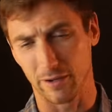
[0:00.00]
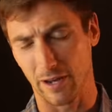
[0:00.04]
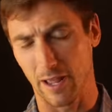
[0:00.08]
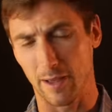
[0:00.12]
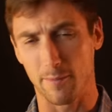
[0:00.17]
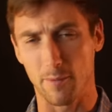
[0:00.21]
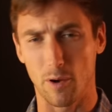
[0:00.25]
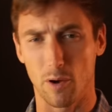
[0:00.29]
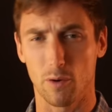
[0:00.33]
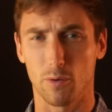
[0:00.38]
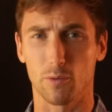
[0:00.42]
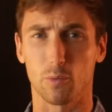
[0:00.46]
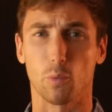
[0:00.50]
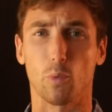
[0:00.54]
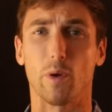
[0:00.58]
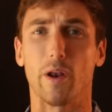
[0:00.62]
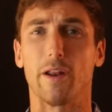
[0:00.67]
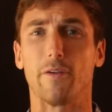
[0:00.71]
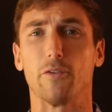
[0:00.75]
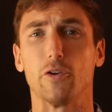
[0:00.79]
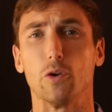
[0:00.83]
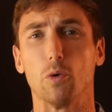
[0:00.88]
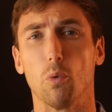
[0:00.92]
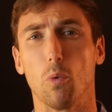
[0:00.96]
and ammo and
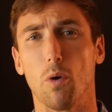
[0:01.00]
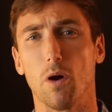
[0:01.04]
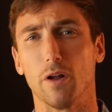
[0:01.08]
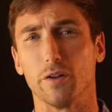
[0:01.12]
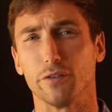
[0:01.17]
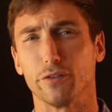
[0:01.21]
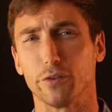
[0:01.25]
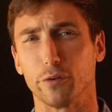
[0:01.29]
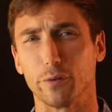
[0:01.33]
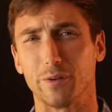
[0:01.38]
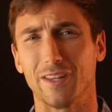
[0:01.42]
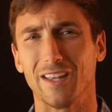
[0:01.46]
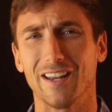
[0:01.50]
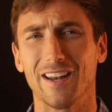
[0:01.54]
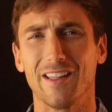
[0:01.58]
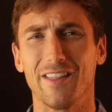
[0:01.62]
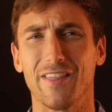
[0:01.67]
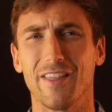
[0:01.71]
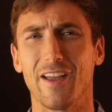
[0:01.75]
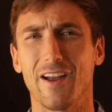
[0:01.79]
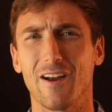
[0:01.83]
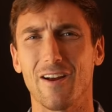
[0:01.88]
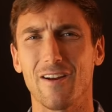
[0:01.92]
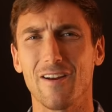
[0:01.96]
whatever you want. So get
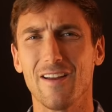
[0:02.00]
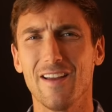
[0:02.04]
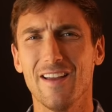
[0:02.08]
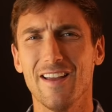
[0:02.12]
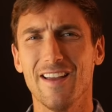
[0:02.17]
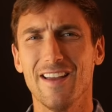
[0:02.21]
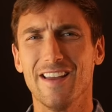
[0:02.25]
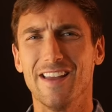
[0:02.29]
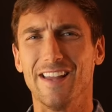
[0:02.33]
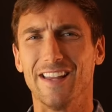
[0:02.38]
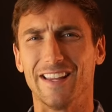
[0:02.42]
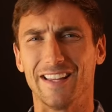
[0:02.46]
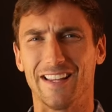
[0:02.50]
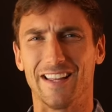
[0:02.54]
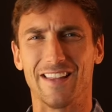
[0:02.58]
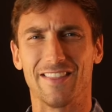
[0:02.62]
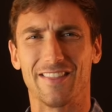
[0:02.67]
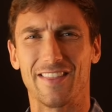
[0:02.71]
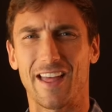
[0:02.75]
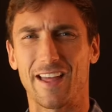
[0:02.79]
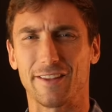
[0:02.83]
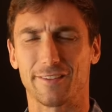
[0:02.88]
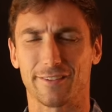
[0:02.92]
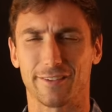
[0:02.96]
in there and
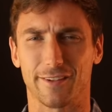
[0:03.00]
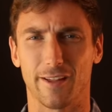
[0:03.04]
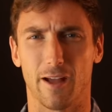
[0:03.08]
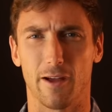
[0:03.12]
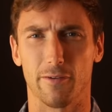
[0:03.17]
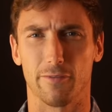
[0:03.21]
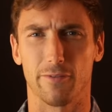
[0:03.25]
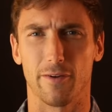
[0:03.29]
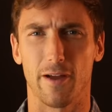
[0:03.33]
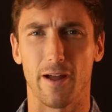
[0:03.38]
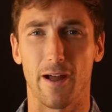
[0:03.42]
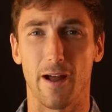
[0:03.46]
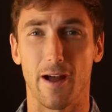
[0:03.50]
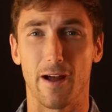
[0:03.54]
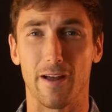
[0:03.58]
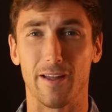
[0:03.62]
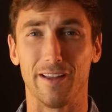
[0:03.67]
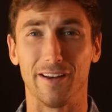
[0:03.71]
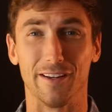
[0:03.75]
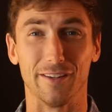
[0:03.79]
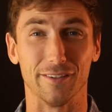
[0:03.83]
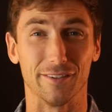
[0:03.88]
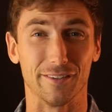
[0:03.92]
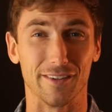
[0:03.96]
get that stuff. Uh,
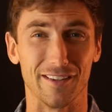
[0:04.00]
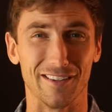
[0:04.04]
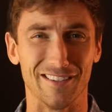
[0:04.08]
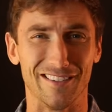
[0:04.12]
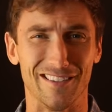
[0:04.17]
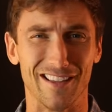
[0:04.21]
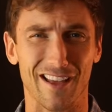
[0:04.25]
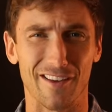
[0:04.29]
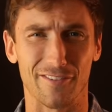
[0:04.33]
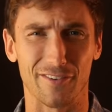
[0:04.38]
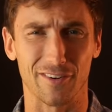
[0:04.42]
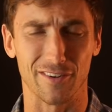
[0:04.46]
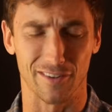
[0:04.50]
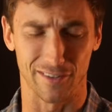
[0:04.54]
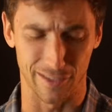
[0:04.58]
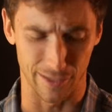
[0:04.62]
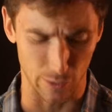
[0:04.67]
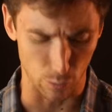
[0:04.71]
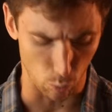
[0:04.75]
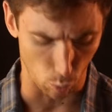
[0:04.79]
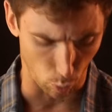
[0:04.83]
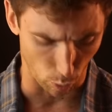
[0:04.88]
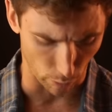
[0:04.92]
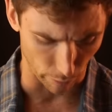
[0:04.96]
it is
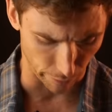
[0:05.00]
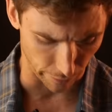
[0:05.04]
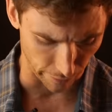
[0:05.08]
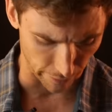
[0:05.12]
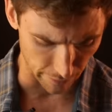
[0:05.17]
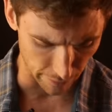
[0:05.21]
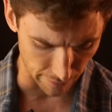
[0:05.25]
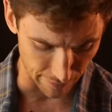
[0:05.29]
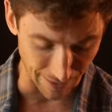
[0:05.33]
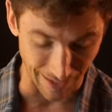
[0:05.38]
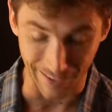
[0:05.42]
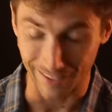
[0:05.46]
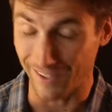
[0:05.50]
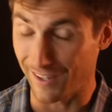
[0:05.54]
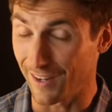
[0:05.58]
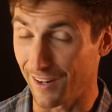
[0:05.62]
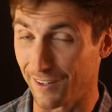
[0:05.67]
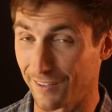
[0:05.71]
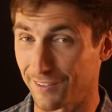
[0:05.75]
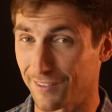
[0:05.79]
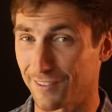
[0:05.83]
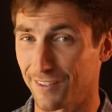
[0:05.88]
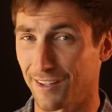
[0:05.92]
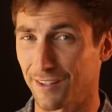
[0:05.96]
definitely worth it.
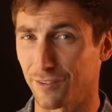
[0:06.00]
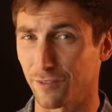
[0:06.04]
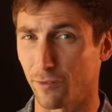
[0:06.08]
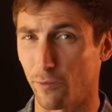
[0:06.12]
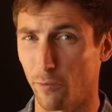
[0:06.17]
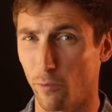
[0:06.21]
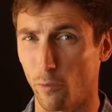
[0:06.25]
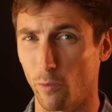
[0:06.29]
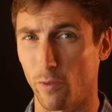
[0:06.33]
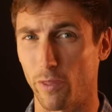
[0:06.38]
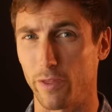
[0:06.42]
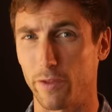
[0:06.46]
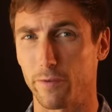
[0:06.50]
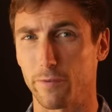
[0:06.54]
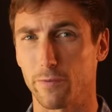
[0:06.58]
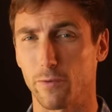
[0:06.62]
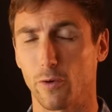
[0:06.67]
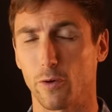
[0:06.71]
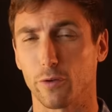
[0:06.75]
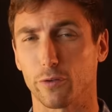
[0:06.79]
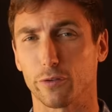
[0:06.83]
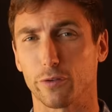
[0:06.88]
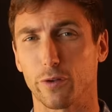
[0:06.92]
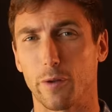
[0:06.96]
99 cents for the
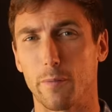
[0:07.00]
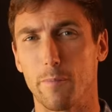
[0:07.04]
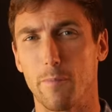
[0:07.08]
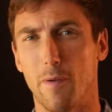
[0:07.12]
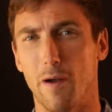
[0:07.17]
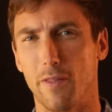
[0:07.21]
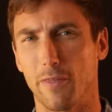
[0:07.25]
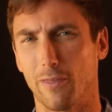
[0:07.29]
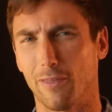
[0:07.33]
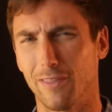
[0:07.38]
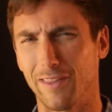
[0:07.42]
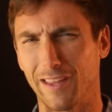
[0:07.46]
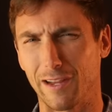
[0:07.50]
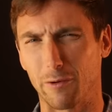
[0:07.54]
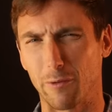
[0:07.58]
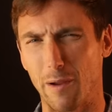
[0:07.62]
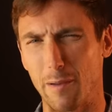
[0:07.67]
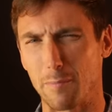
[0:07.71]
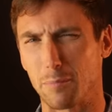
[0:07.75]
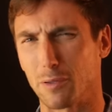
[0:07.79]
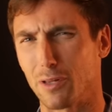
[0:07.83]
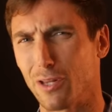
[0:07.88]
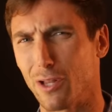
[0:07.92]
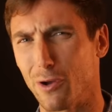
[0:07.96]
first month. Link
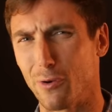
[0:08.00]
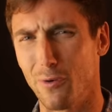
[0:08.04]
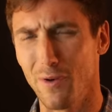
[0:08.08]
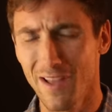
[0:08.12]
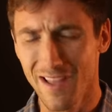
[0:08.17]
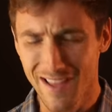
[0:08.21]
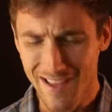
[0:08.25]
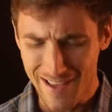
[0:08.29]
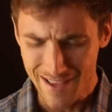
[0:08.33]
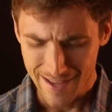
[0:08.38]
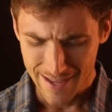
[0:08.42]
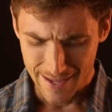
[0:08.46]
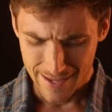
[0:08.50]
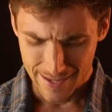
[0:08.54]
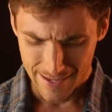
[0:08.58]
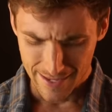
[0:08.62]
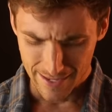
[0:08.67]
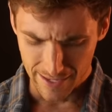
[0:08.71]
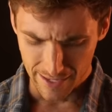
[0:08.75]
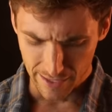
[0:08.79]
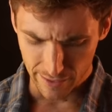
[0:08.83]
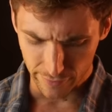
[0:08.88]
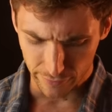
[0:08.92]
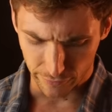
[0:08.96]
right below.
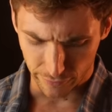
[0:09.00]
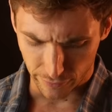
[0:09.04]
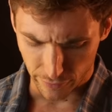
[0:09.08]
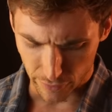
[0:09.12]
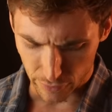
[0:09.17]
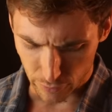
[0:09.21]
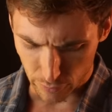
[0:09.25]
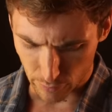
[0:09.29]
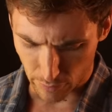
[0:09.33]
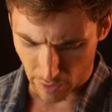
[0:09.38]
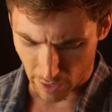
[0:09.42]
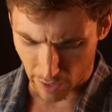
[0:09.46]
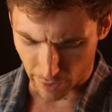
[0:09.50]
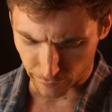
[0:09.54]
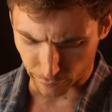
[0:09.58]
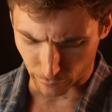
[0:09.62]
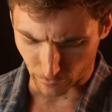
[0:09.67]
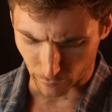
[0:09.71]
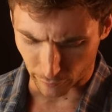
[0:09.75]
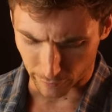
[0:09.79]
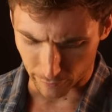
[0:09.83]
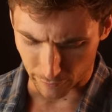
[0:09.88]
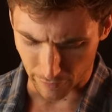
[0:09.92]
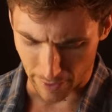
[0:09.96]
If you guys
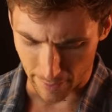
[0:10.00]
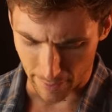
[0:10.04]
are looking for